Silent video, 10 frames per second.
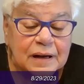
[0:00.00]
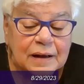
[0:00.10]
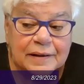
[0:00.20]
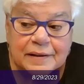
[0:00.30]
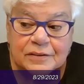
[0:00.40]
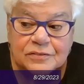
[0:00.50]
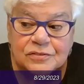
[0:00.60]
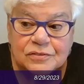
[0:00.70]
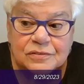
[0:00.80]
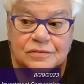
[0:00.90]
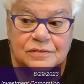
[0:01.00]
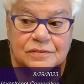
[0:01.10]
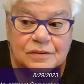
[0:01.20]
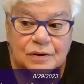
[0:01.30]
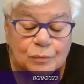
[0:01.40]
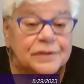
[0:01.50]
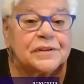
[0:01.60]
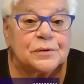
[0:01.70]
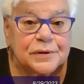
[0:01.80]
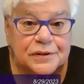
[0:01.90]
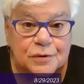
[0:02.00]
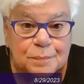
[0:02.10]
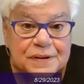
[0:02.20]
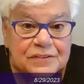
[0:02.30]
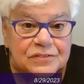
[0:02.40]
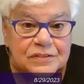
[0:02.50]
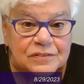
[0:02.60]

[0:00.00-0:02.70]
uh, is a really critical piece.